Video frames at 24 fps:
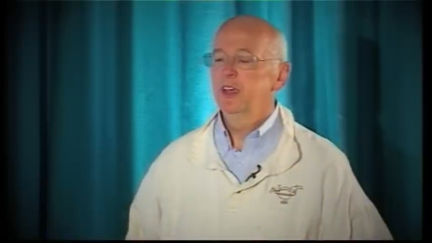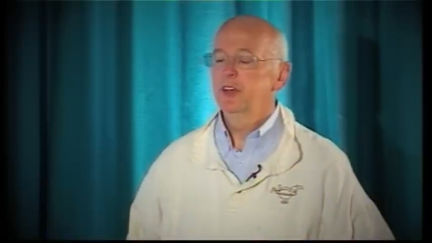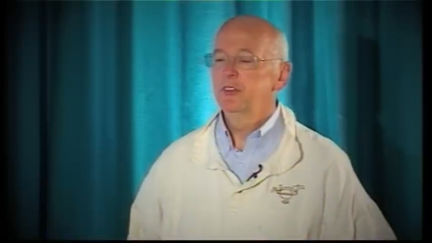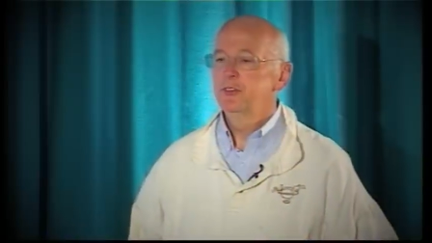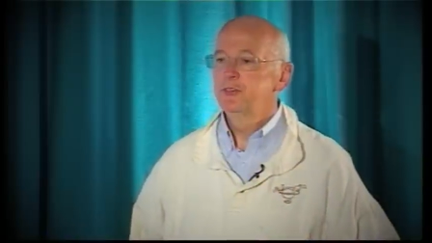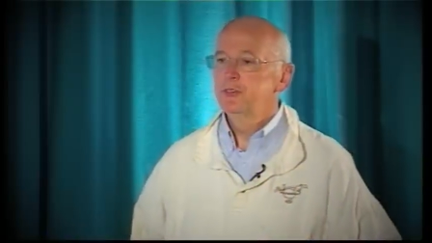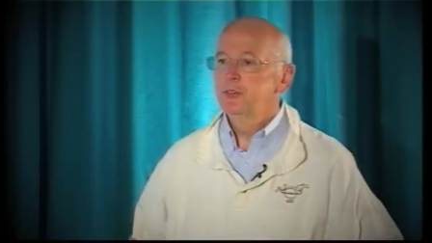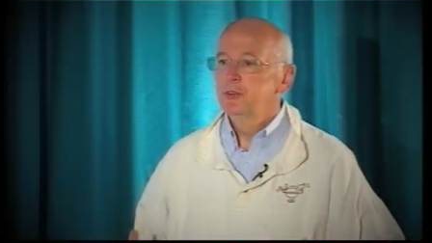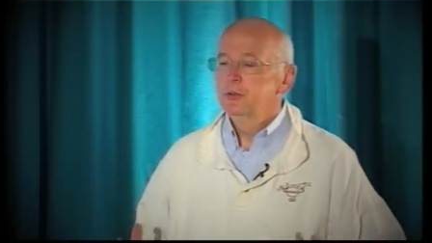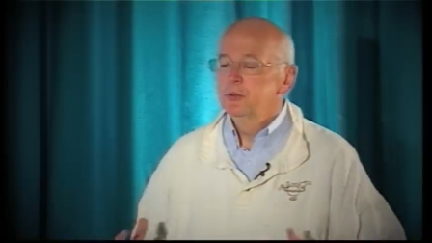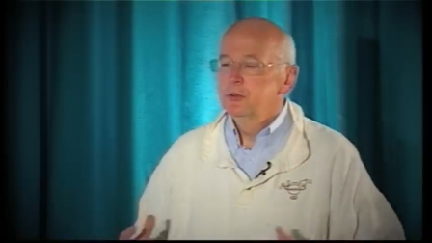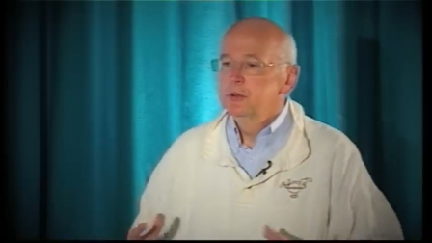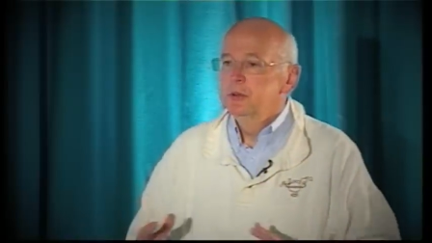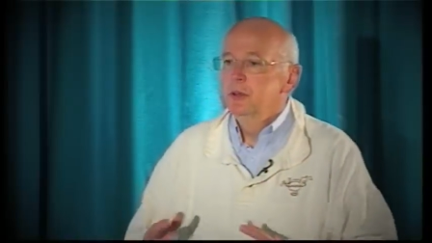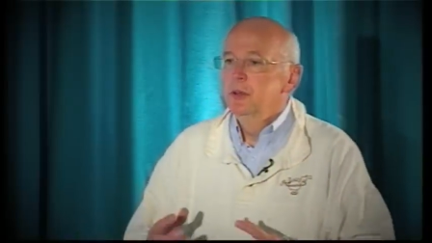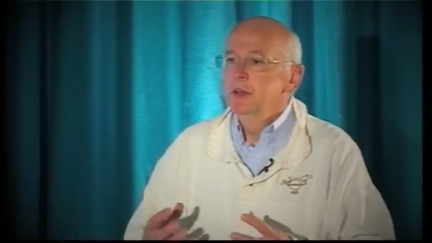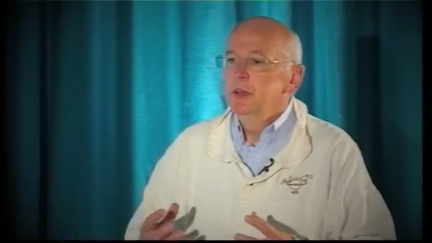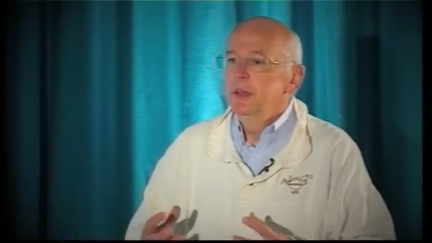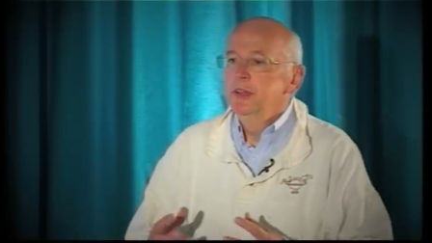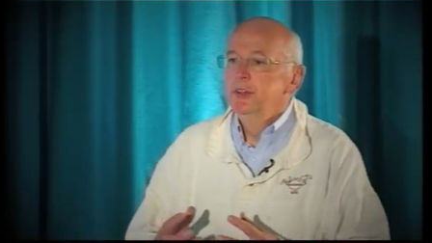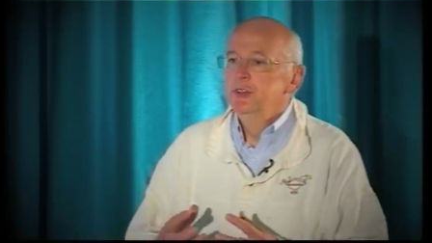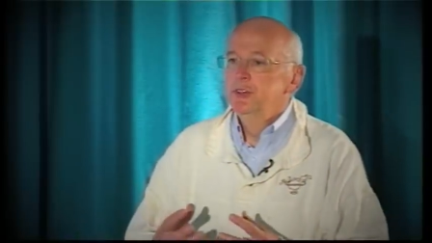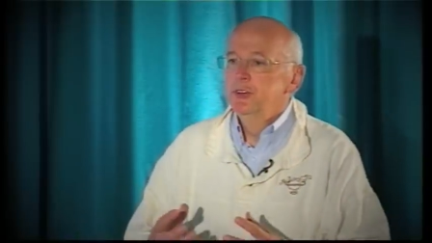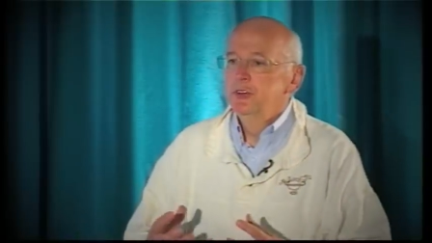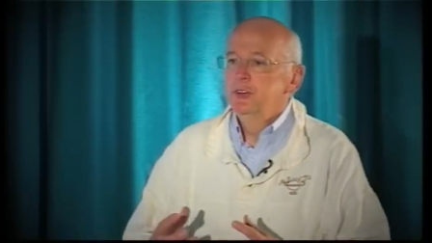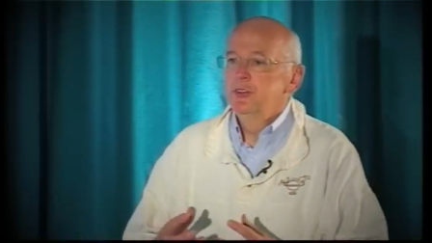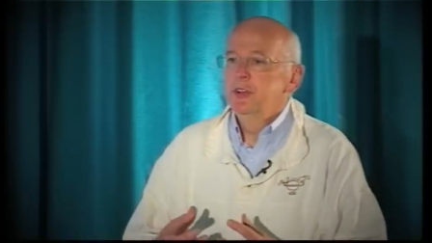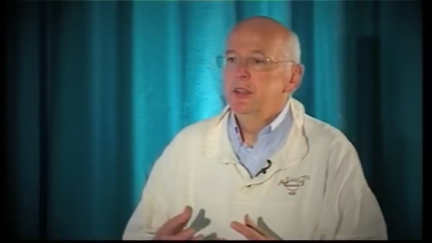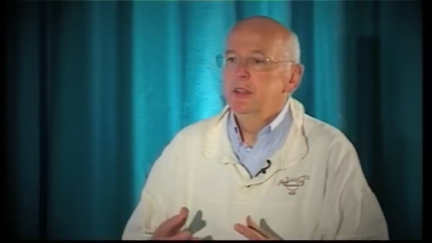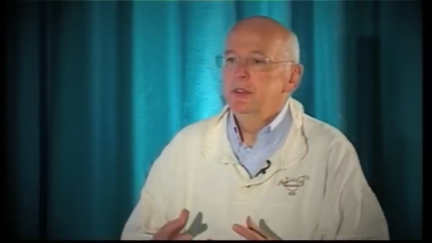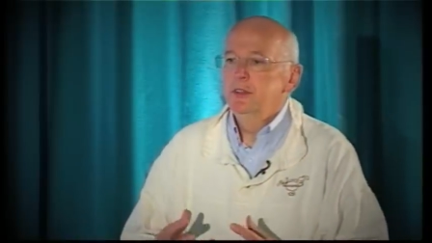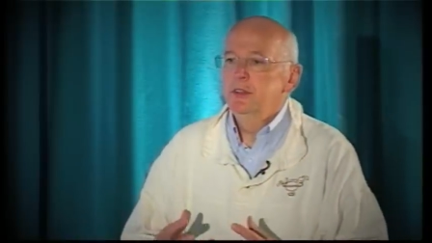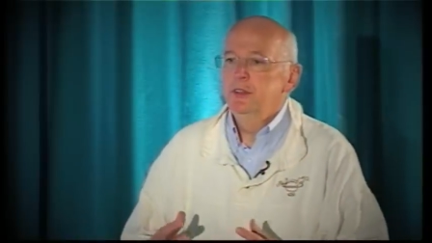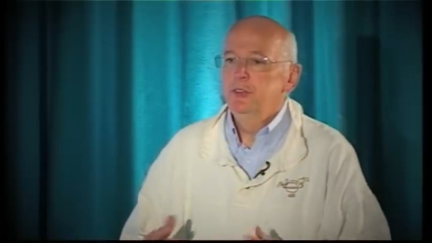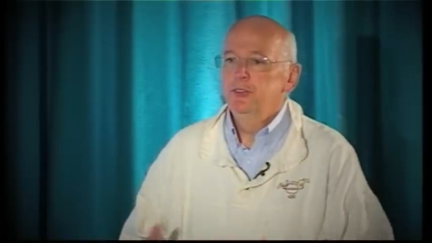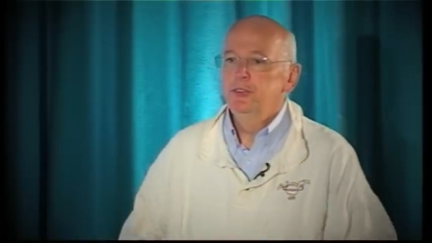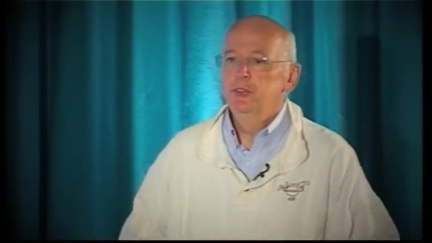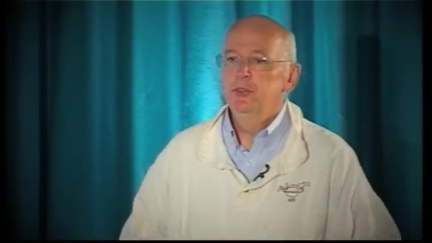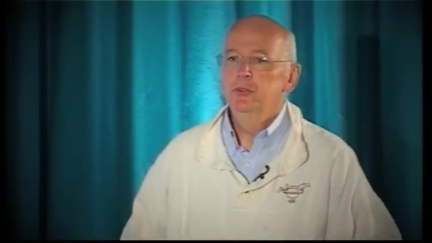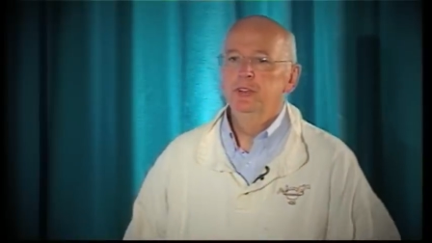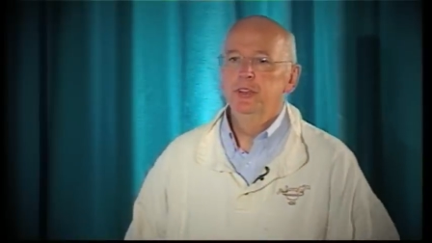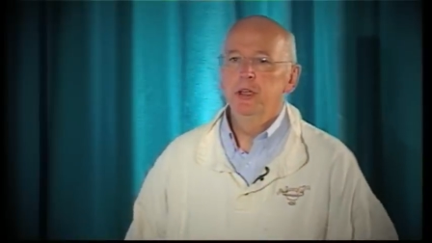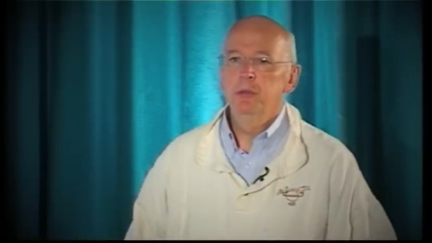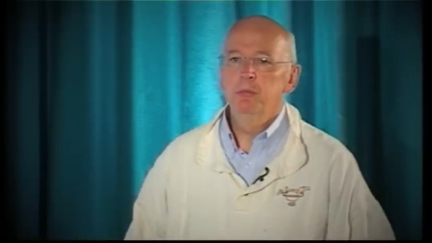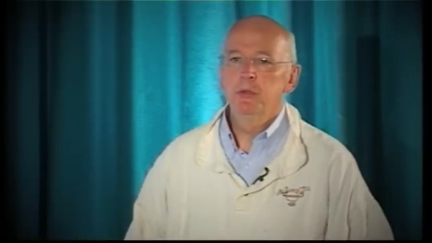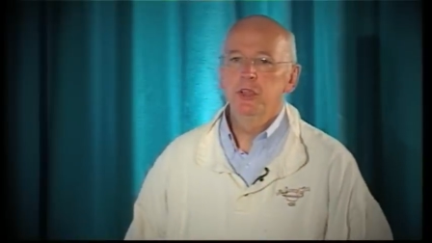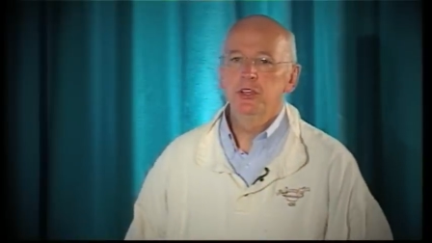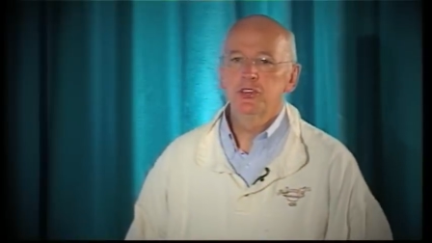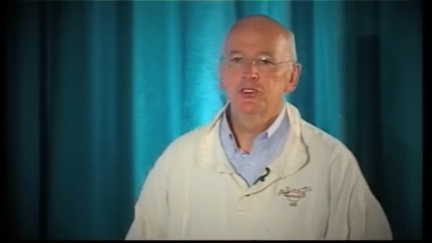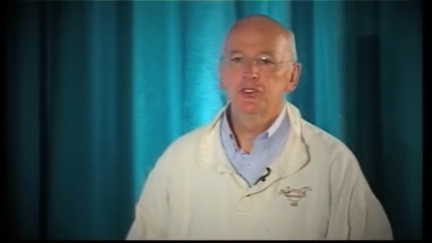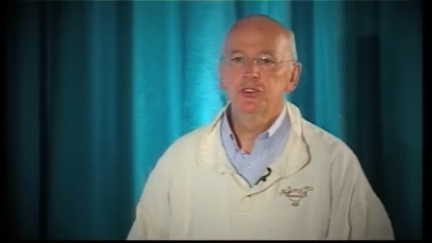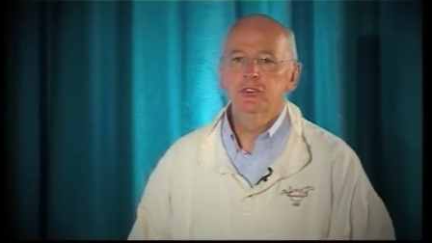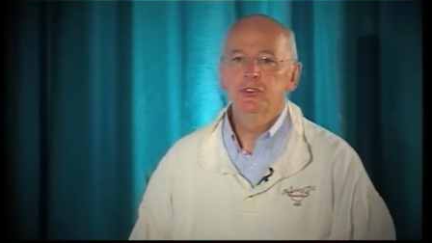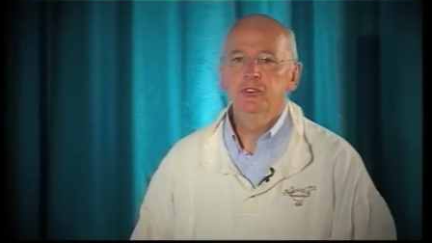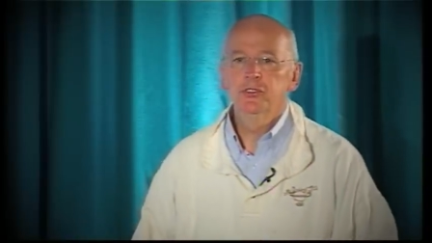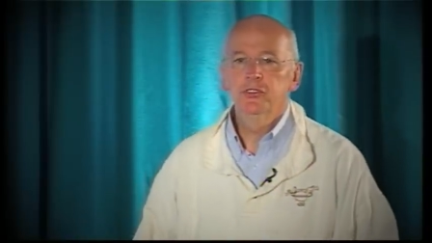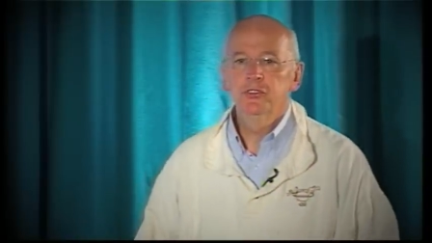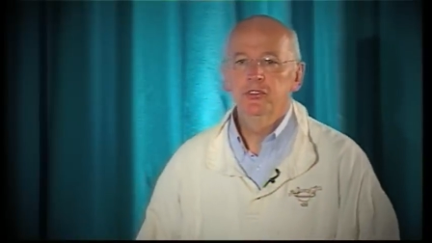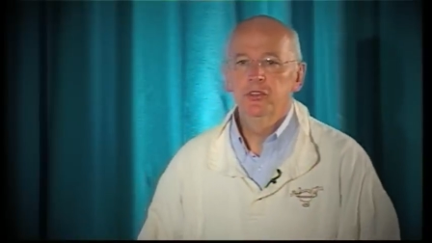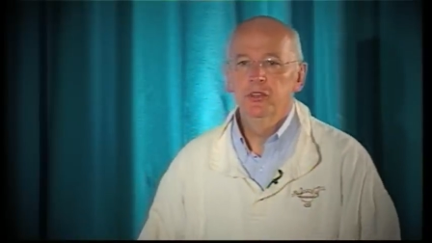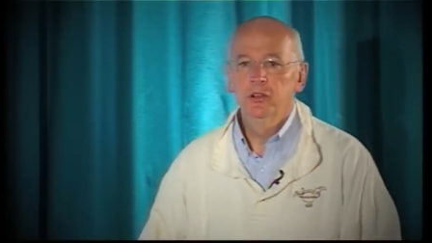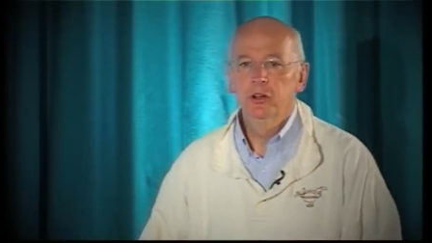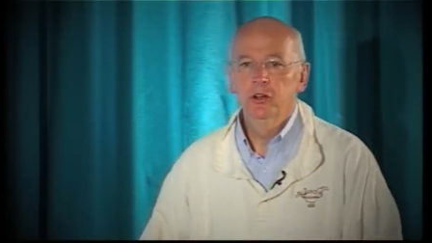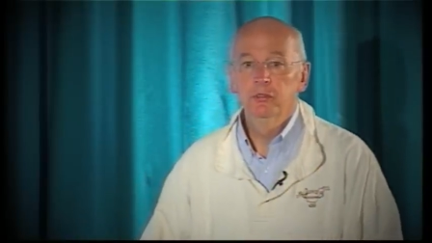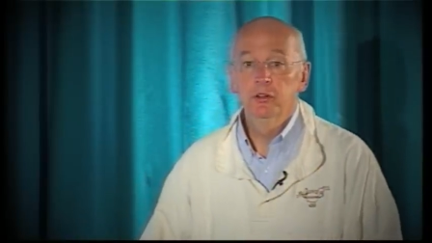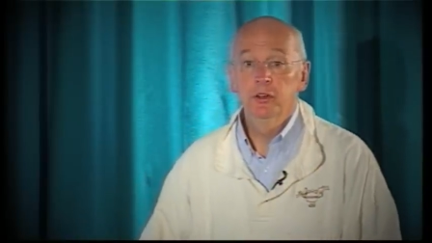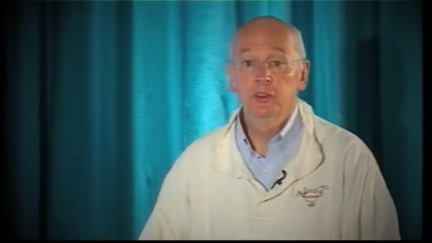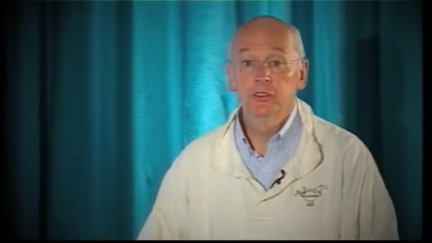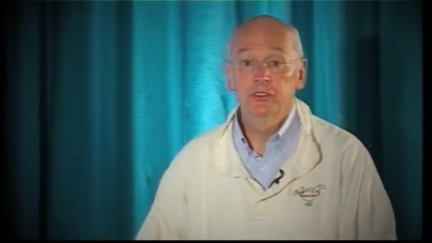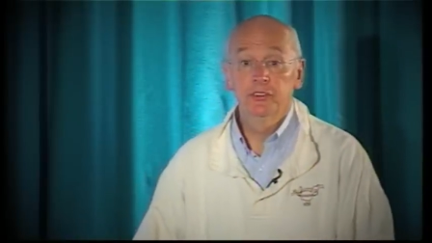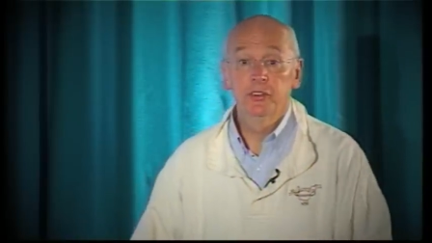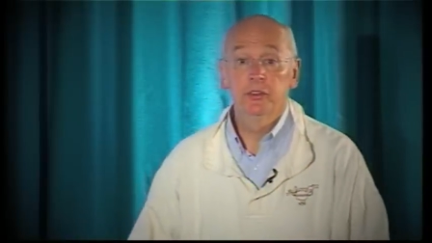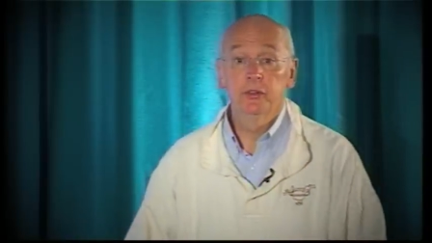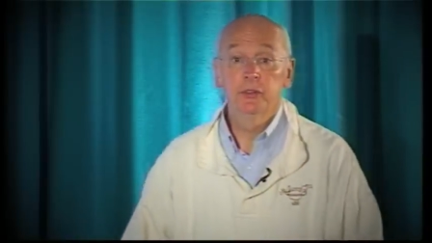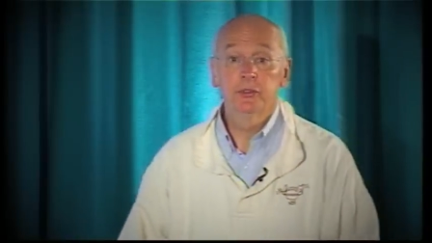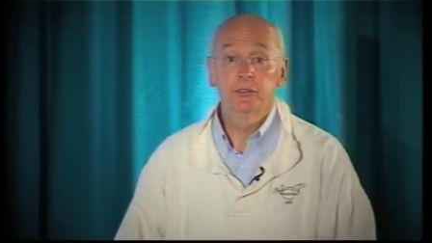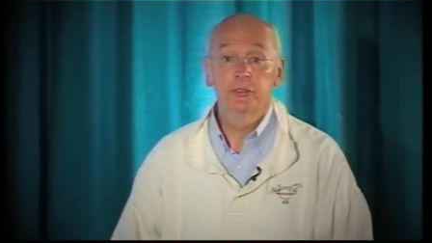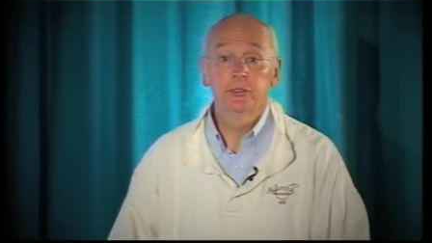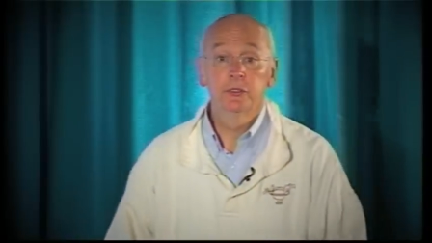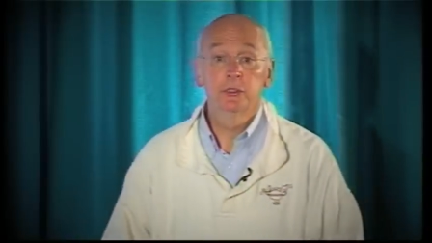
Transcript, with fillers: have to integrate these two dimensions of ourselves,